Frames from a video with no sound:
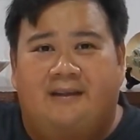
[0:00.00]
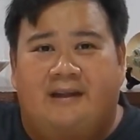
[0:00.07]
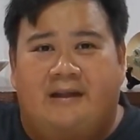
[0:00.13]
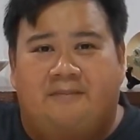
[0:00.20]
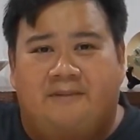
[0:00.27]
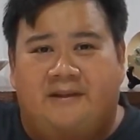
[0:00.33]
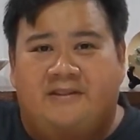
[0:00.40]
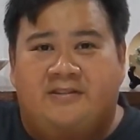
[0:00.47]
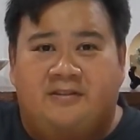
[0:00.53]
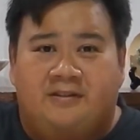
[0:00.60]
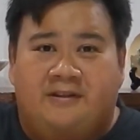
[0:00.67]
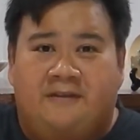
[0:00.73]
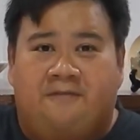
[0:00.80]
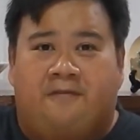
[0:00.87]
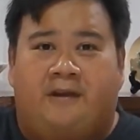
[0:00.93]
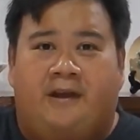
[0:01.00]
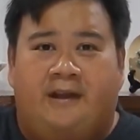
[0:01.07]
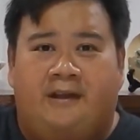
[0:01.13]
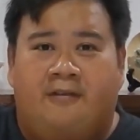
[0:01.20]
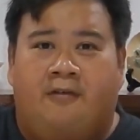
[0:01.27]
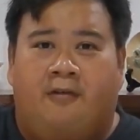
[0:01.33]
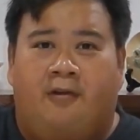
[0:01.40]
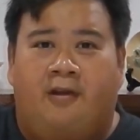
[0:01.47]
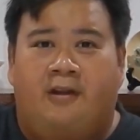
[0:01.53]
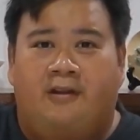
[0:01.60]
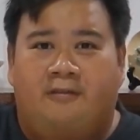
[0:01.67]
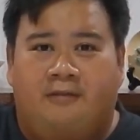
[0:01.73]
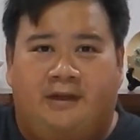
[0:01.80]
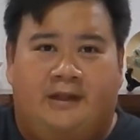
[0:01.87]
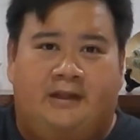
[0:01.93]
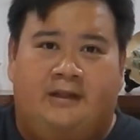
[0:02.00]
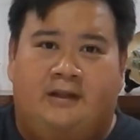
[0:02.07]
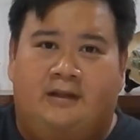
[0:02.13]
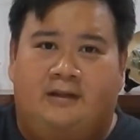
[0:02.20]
That means you deep fry in oil with,